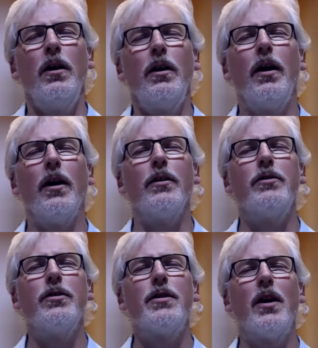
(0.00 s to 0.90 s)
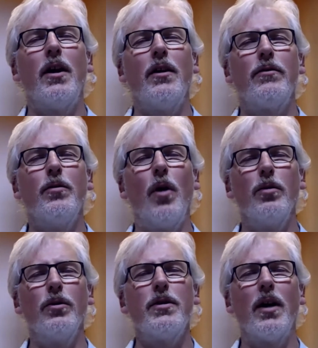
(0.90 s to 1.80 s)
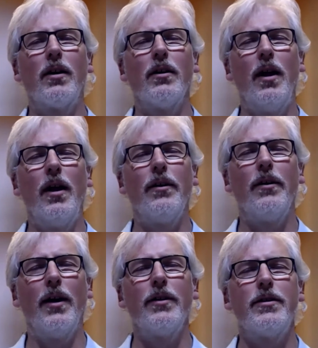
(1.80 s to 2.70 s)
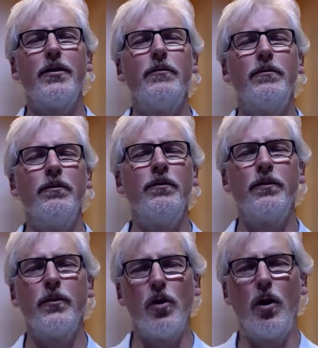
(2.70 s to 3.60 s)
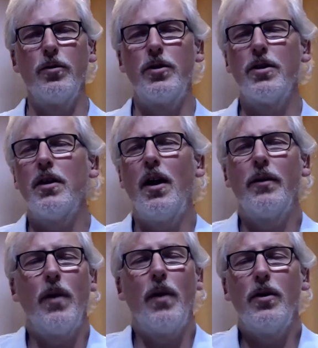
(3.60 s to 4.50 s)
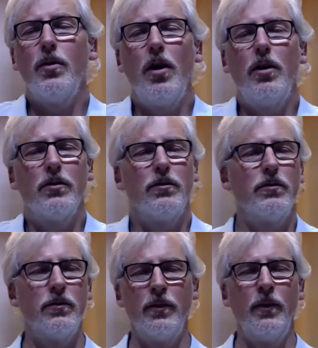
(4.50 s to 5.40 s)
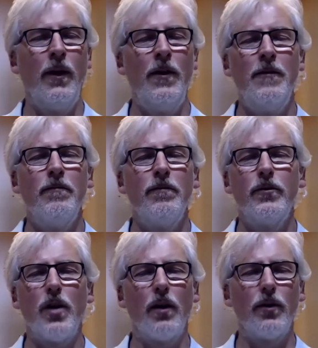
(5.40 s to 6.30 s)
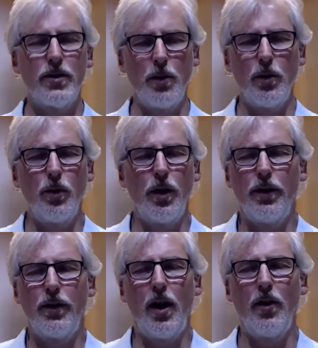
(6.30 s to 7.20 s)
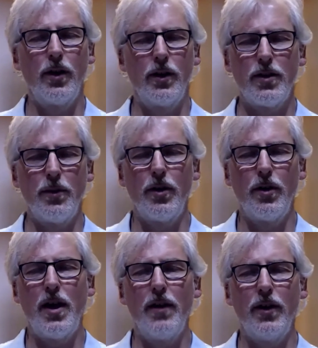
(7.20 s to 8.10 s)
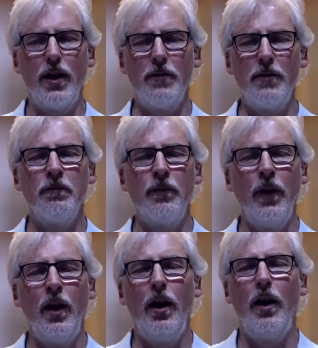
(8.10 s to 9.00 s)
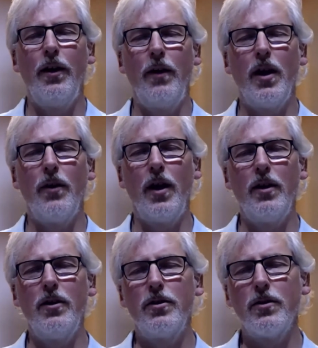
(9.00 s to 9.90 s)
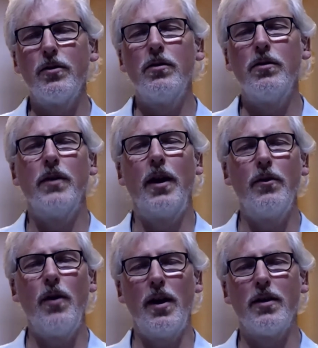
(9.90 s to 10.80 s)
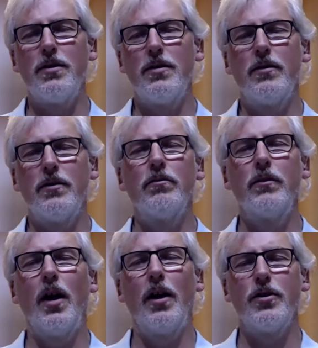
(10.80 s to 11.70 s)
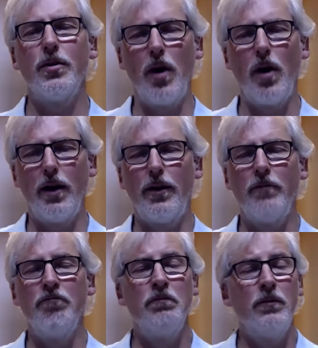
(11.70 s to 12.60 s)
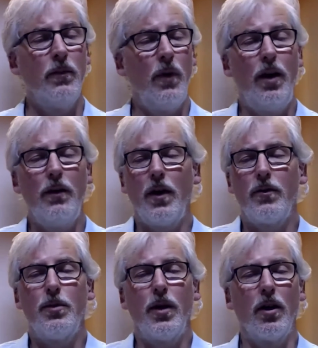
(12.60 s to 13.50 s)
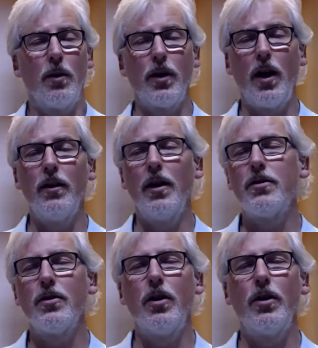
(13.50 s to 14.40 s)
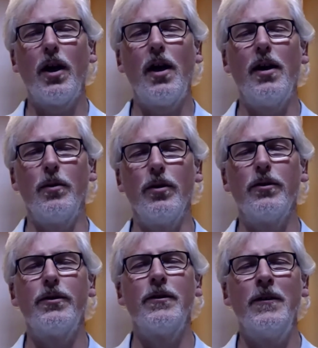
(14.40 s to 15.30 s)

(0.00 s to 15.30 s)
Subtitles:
Yeah, just here for a moment, I can let that drop. Just like maybe you are traveling somewhere with, carrying something that's heavy, and every now and then you do let it rest. Catch your breath, and if you have to pick it up again, that's all okay. But